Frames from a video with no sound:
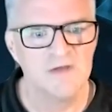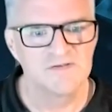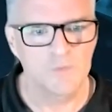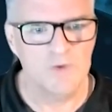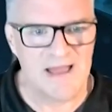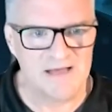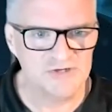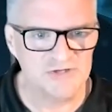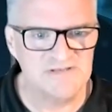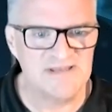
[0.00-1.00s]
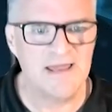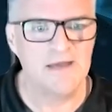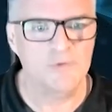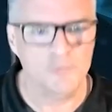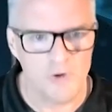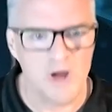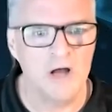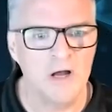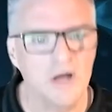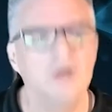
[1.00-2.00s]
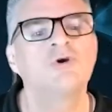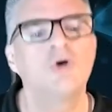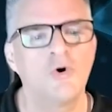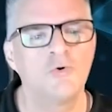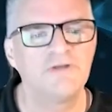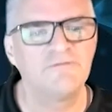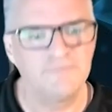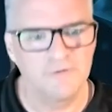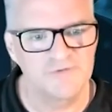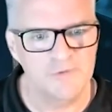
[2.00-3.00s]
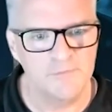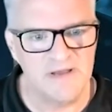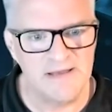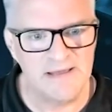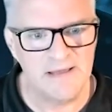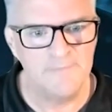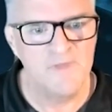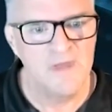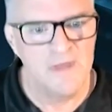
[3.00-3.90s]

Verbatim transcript: So we actually take raw uncoated filter media